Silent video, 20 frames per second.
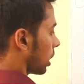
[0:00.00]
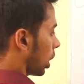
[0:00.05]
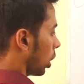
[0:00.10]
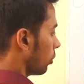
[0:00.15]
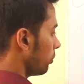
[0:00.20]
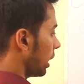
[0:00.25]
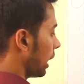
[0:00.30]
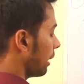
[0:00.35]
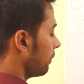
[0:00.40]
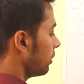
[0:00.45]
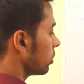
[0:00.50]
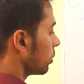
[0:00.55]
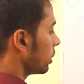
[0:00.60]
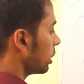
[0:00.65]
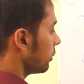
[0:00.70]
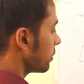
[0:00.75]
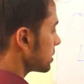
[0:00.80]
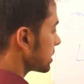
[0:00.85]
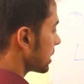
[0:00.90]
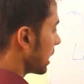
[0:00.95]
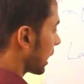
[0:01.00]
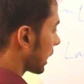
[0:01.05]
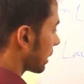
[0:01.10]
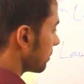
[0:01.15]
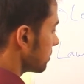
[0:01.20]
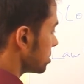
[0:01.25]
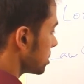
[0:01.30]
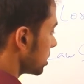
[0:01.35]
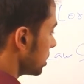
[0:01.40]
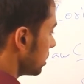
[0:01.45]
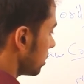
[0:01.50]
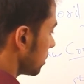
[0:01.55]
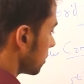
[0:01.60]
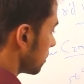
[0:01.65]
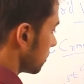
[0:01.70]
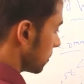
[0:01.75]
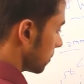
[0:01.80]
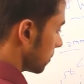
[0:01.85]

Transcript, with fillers: Now we are having twenty-first Law Commission.